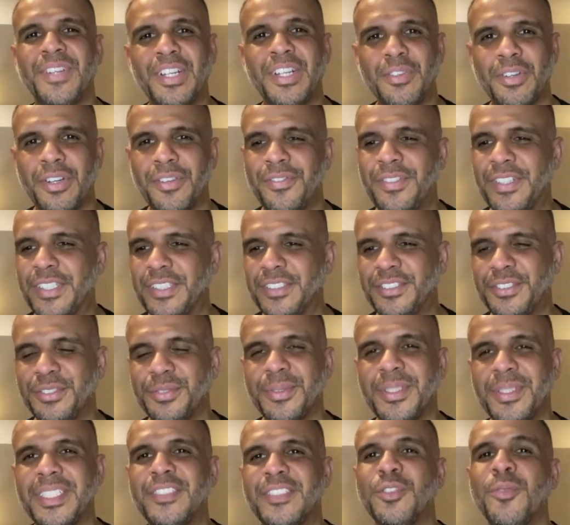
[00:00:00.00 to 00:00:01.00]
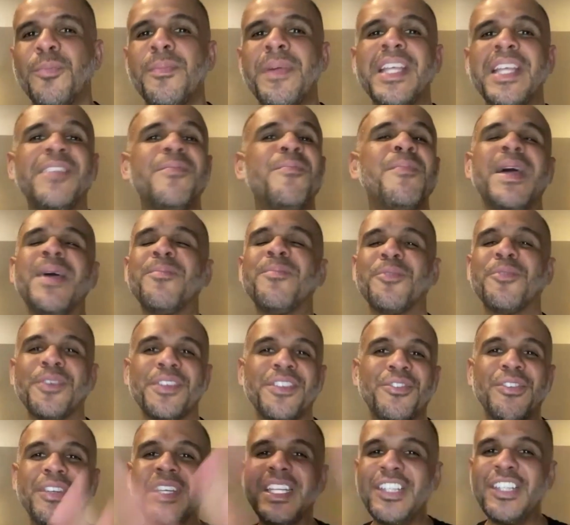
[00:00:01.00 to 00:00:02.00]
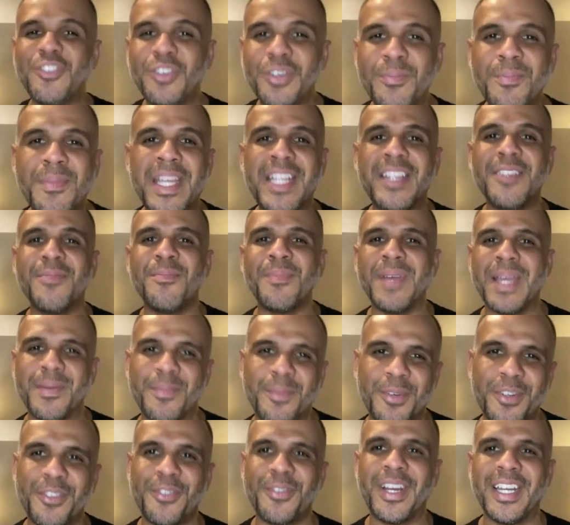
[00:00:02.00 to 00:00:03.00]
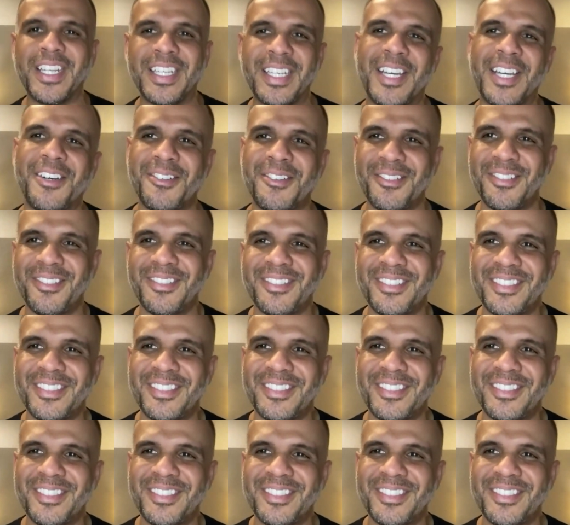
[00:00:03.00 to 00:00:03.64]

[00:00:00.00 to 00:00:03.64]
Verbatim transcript: you are very sweet. You made memories, literally made memories right now.